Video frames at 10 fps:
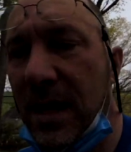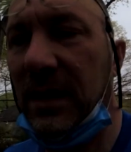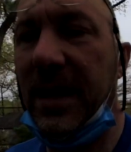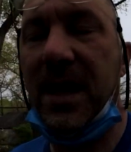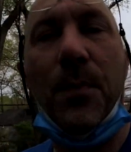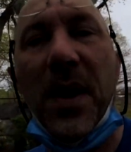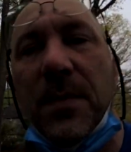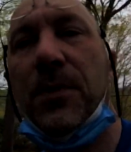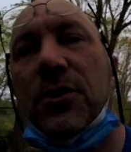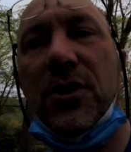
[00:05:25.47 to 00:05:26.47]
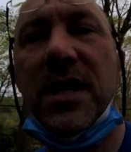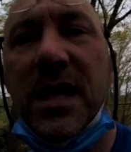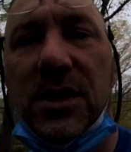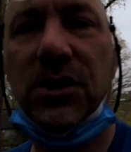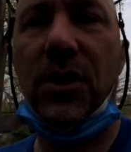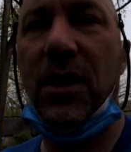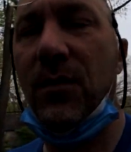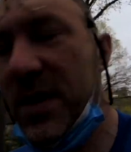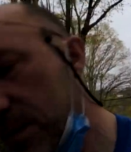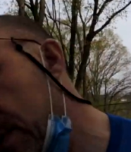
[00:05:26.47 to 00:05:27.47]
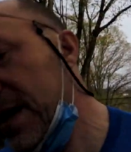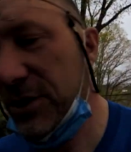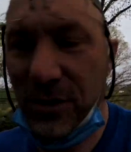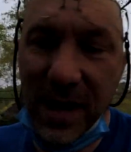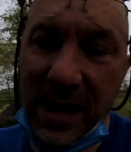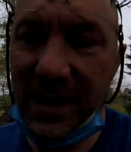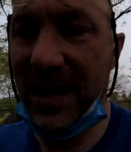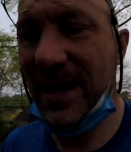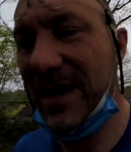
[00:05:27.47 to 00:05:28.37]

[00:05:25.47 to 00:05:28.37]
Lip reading: like a paper drinking straw when you bend your neck.